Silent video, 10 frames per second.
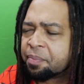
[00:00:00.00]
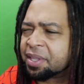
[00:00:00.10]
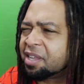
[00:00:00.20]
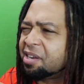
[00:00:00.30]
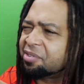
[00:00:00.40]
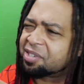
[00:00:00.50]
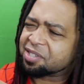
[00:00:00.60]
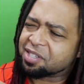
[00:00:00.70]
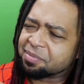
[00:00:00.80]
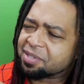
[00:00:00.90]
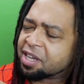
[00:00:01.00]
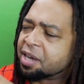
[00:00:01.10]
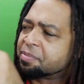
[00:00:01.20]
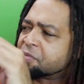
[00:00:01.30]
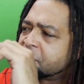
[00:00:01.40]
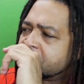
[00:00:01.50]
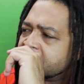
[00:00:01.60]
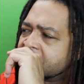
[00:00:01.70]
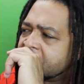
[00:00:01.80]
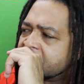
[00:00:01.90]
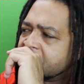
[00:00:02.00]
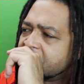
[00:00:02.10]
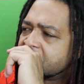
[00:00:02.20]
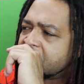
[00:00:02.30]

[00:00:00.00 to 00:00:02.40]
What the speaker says: But then there were just some times where, like,